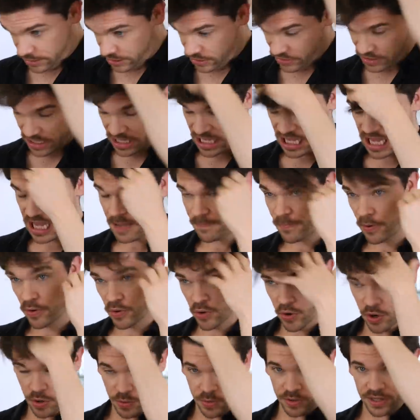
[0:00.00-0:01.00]
So you're gonna keep
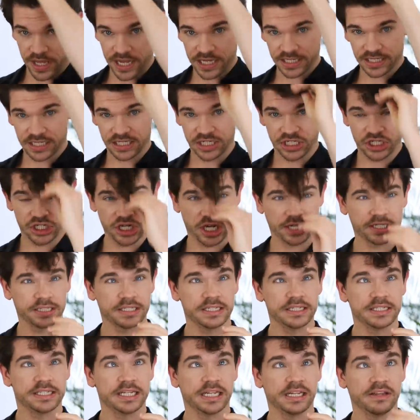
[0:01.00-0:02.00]
on going with this
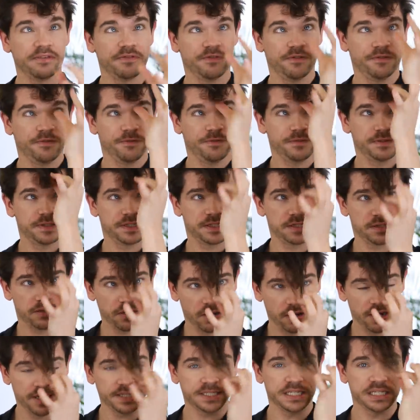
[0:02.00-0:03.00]
just until it's
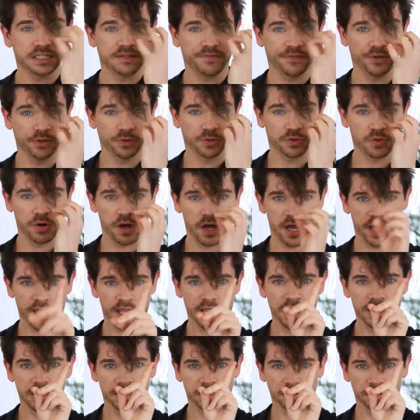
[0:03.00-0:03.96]
starting to feel dry.